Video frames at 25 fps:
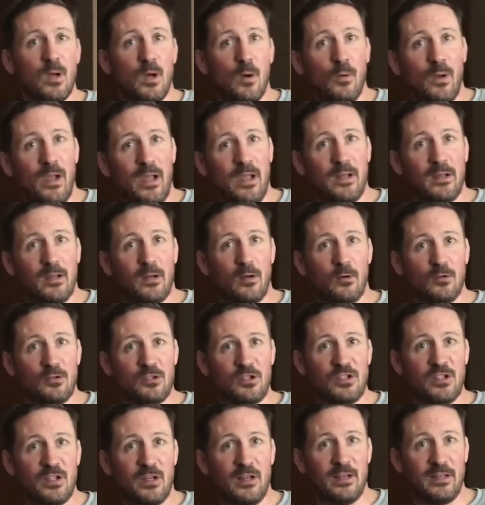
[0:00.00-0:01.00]
okay at the
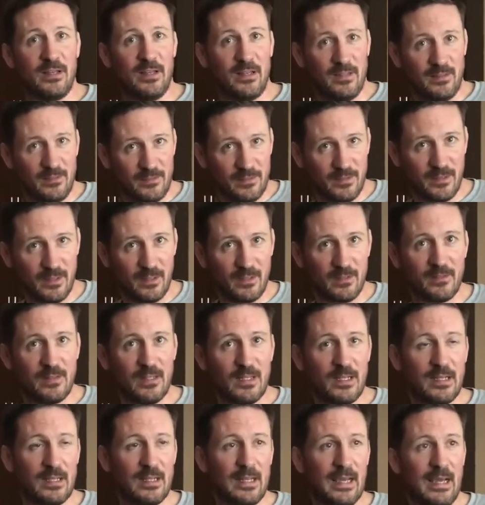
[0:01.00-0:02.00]
coaching side of things, and I'll
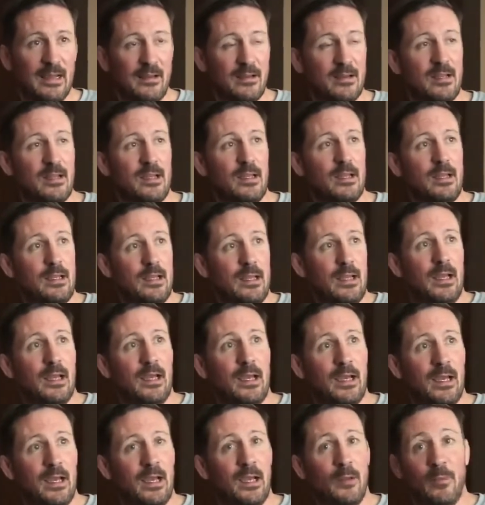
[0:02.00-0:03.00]
stick at that.
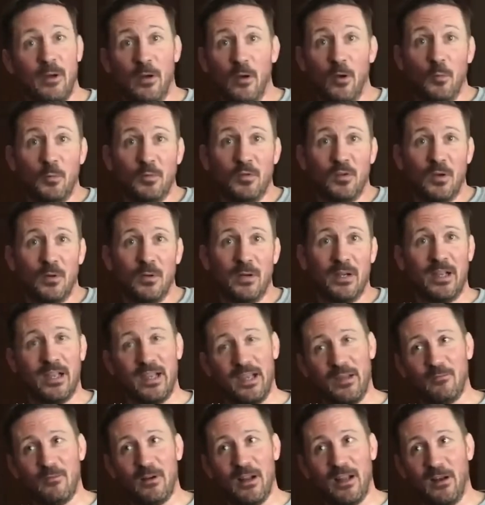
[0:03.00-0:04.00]
I hope so. I
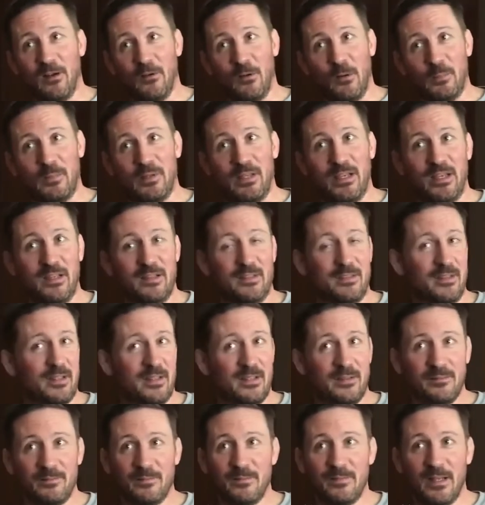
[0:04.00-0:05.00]
get regular updates,
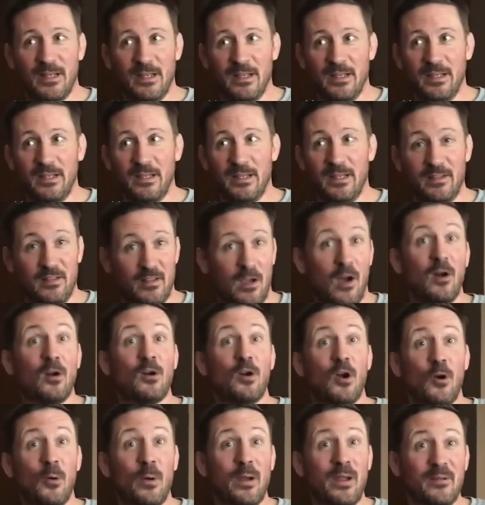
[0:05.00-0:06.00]
and it's
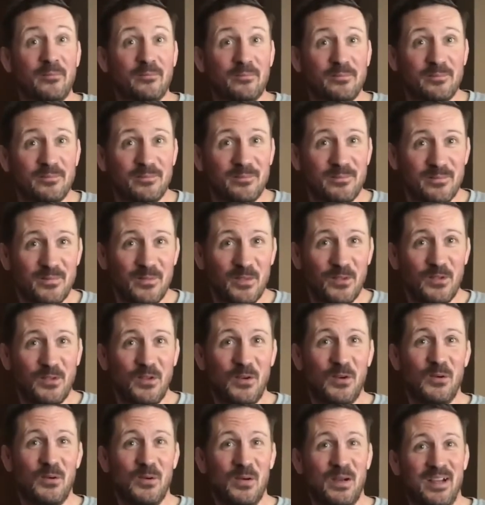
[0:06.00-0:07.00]
ongoing.
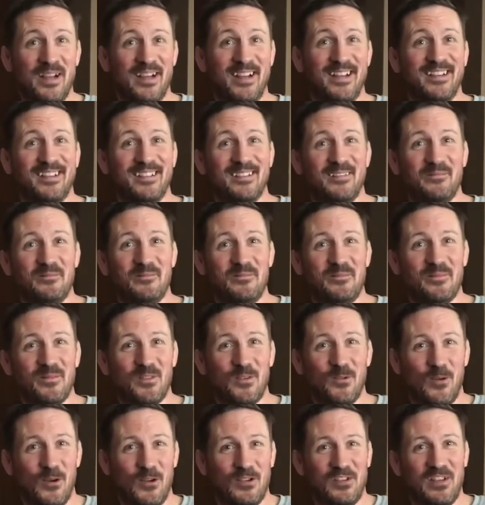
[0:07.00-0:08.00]
So
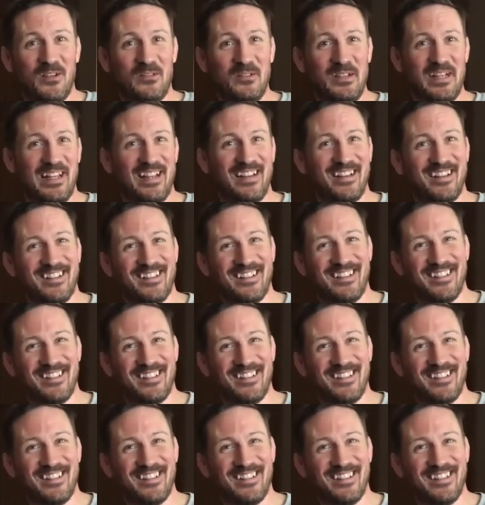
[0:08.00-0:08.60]
cross everything.